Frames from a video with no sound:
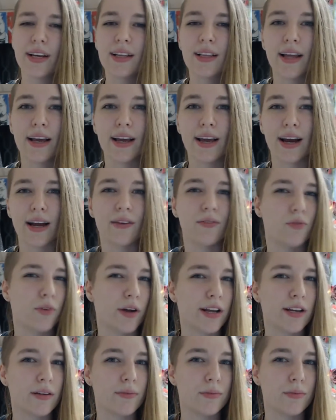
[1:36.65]
like, kind of
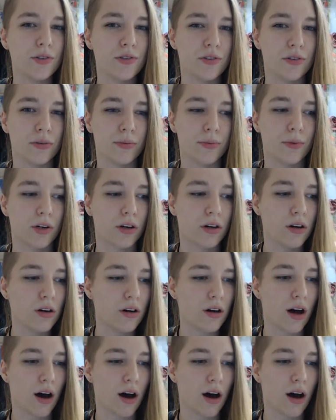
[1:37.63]
random YouTube girl.